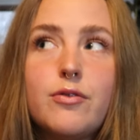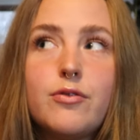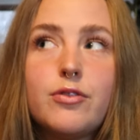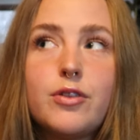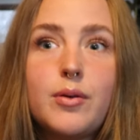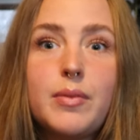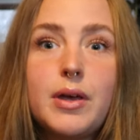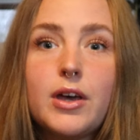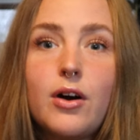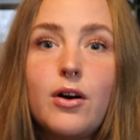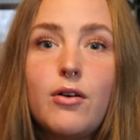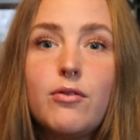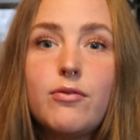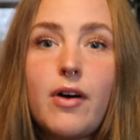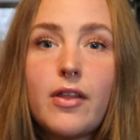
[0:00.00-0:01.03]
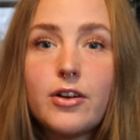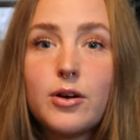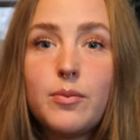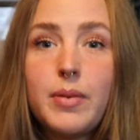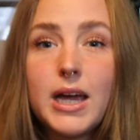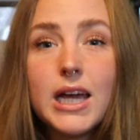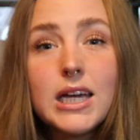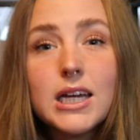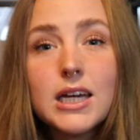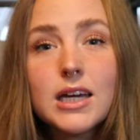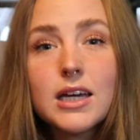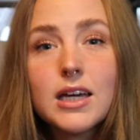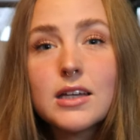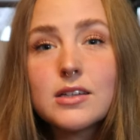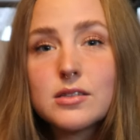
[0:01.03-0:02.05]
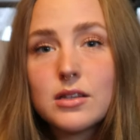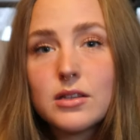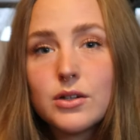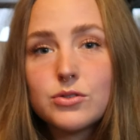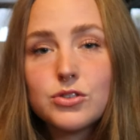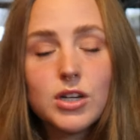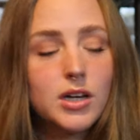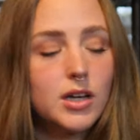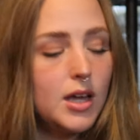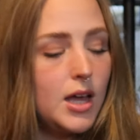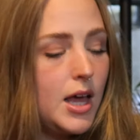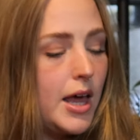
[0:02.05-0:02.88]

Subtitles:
Flamingo Feather Pink Celosia,